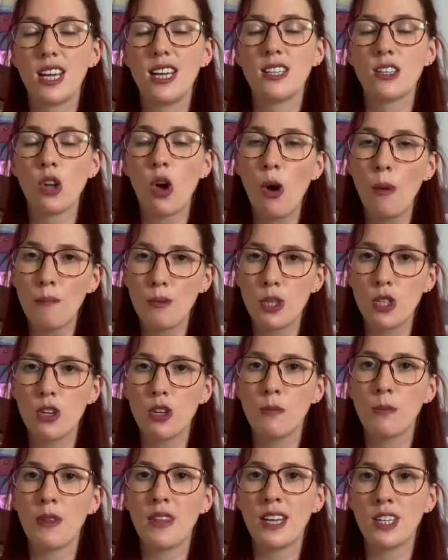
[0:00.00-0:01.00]
it's
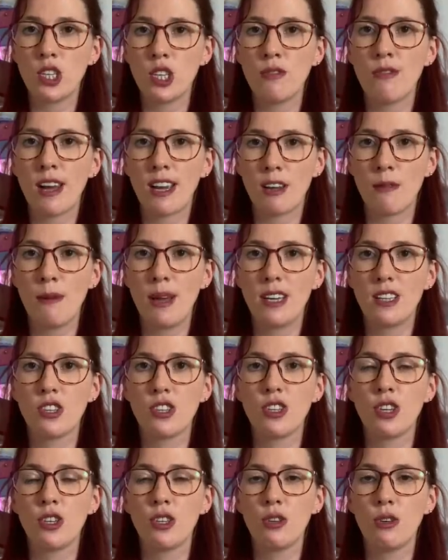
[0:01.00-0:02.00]
optional, but they do recommend
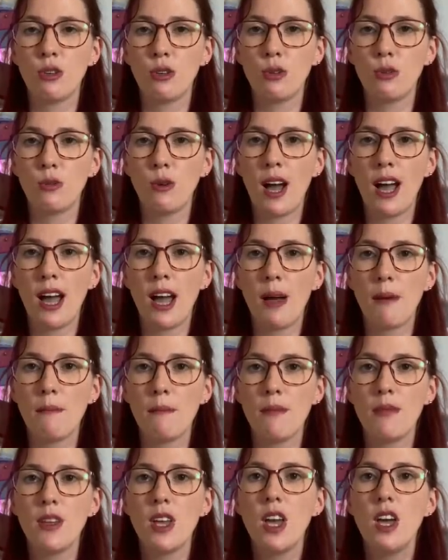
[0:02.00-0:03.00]
that you
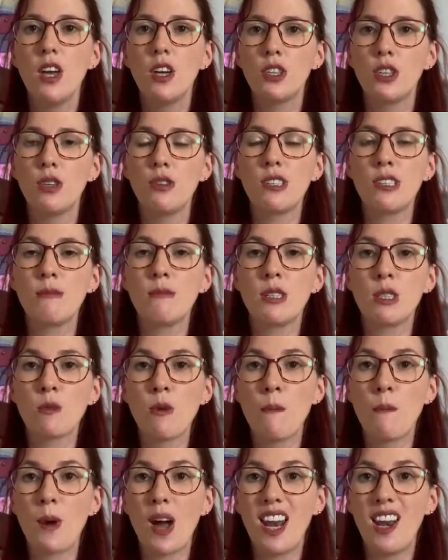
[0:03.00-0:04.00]
use some
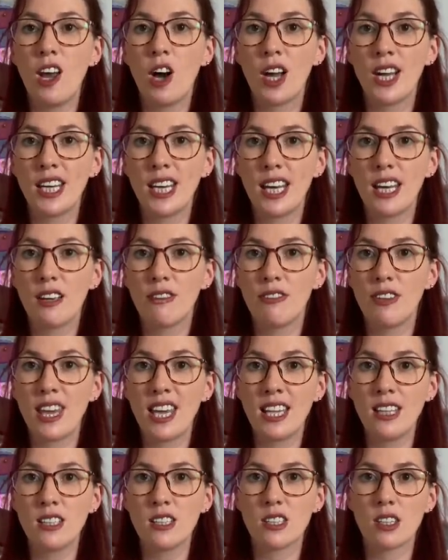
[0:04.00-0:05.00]
swimwear lining for the
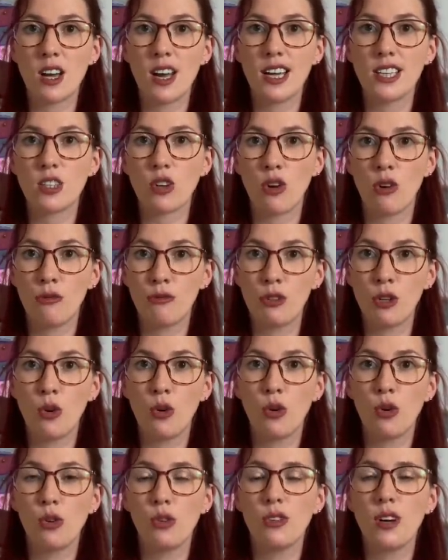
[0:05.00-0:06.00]
inside of
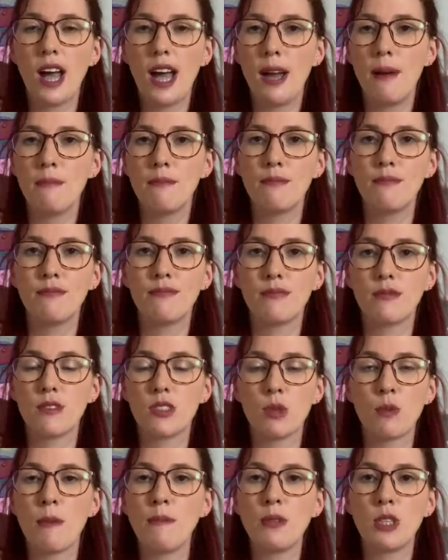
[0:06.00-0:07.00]
your
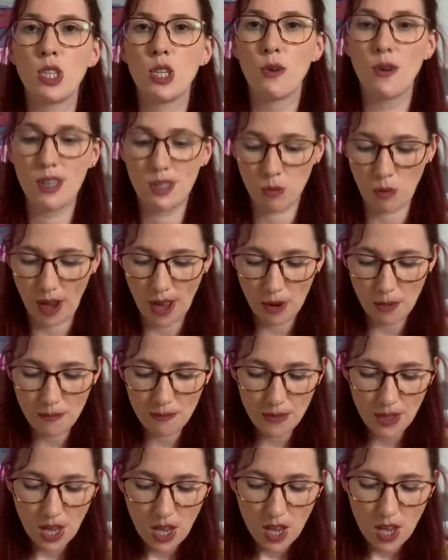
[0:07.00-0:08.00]
swimsuit as well.
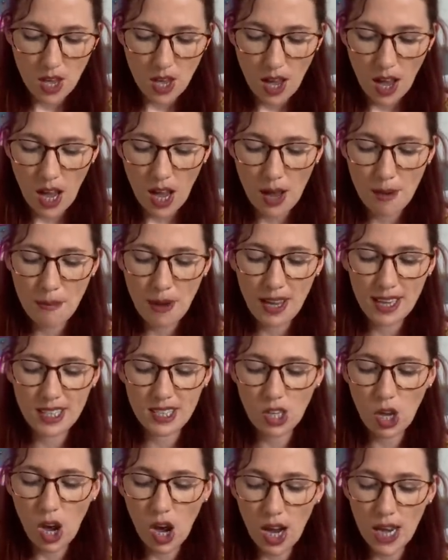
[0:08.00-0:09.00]

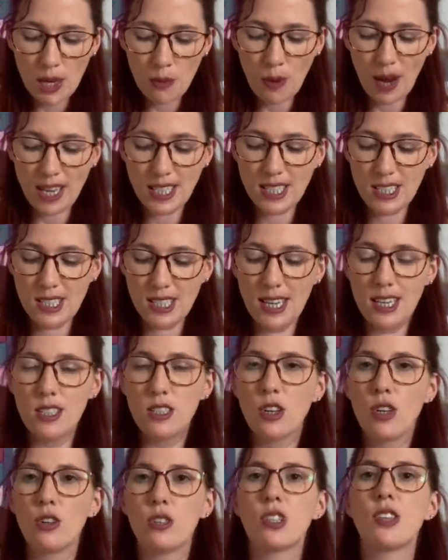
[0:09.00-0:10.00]
It's
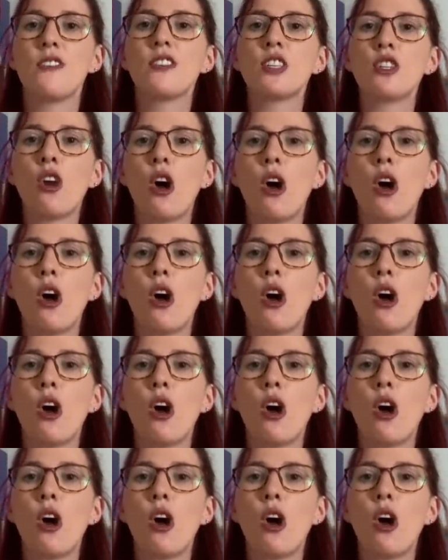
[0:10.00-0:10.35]
high-waisted, so there's an